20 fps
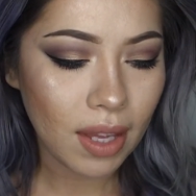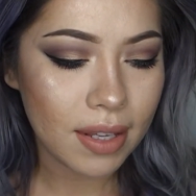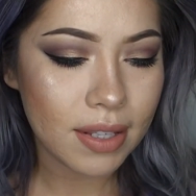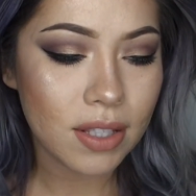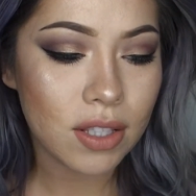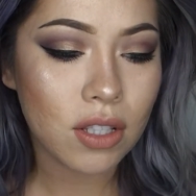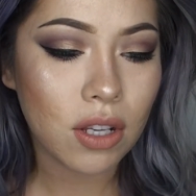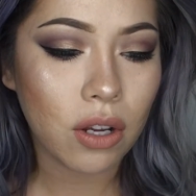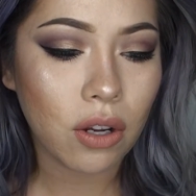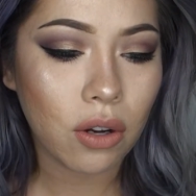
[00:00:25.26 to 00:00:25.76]

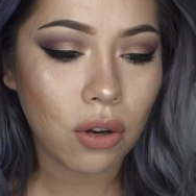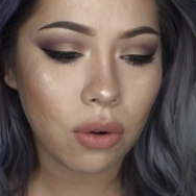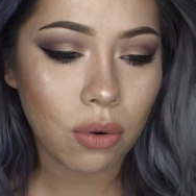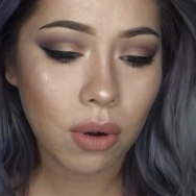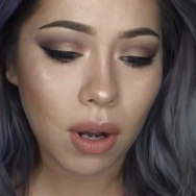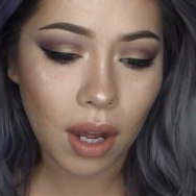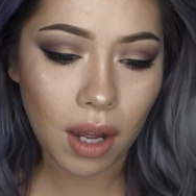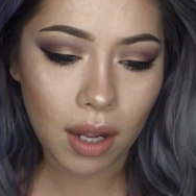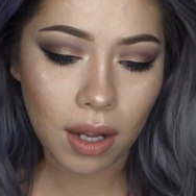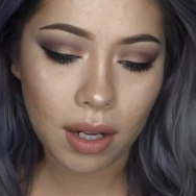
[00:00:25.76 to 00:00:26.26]

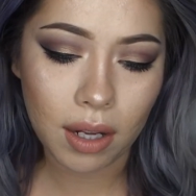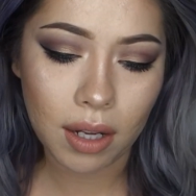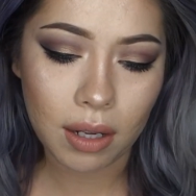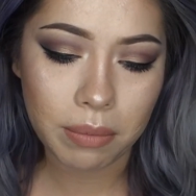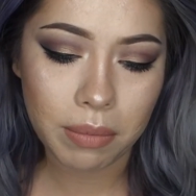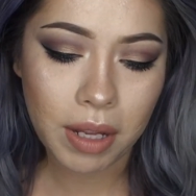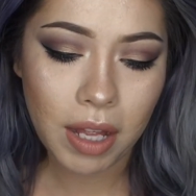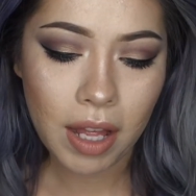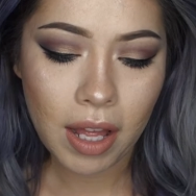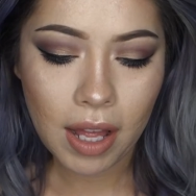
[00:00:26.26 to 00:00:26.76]
So,
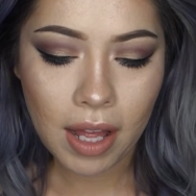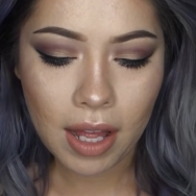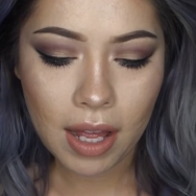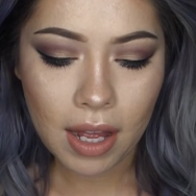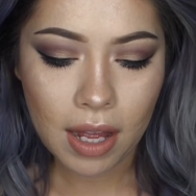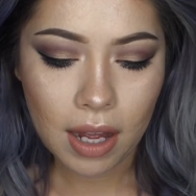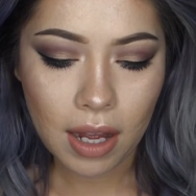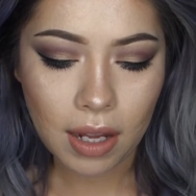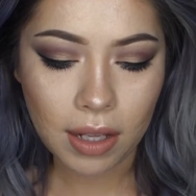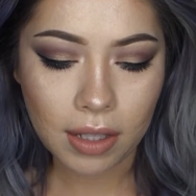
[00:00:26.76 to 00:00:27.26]

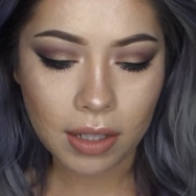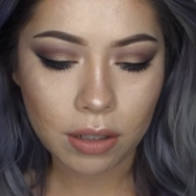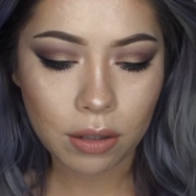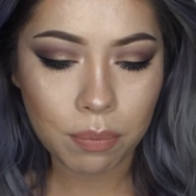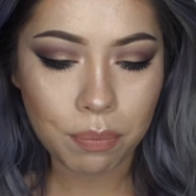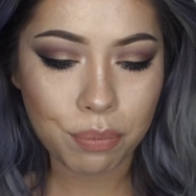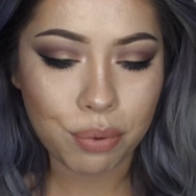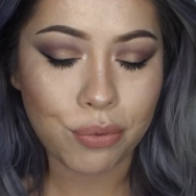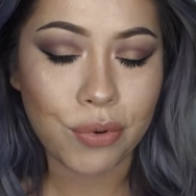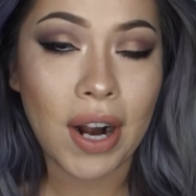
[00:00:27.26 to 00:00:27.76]
a little
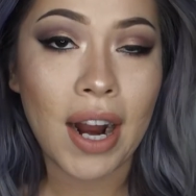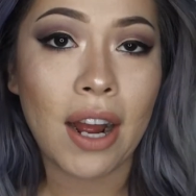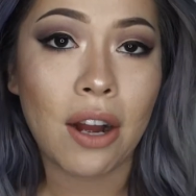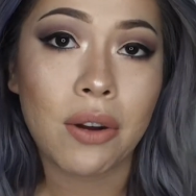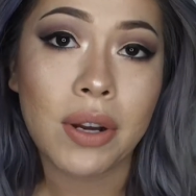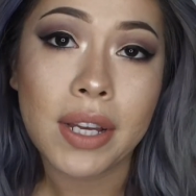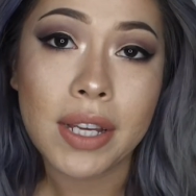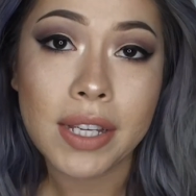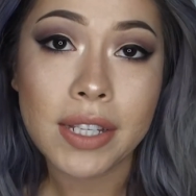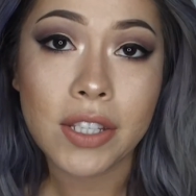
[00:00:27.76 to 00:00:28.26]

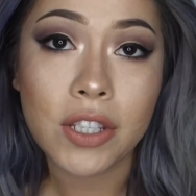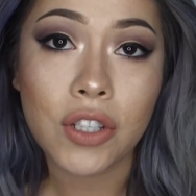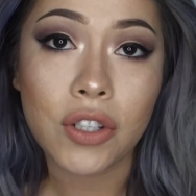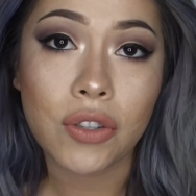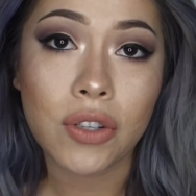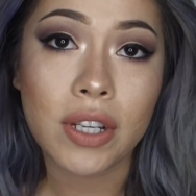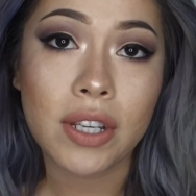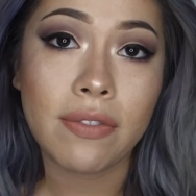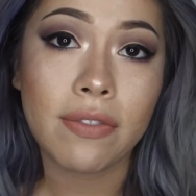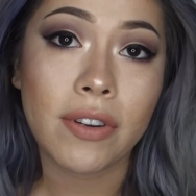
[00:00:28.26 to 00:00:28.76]
brow
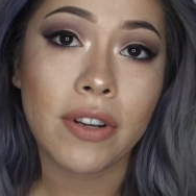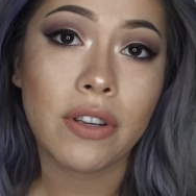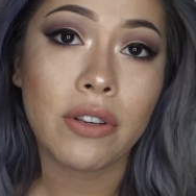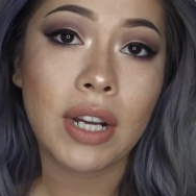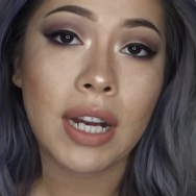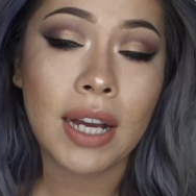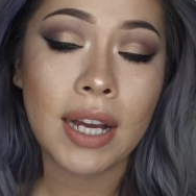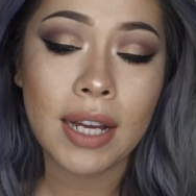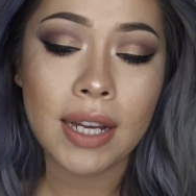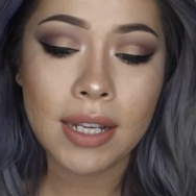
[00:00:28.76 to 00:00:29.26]
history for you
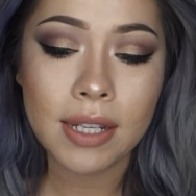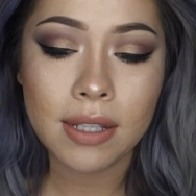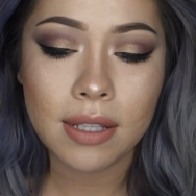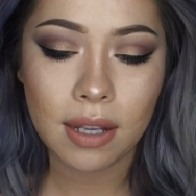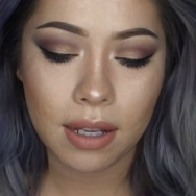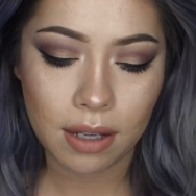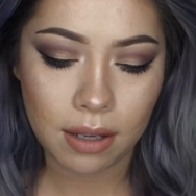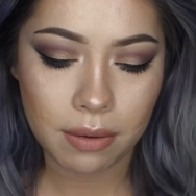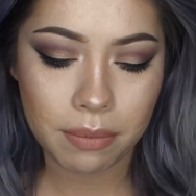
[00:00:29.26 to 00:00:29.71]
guys.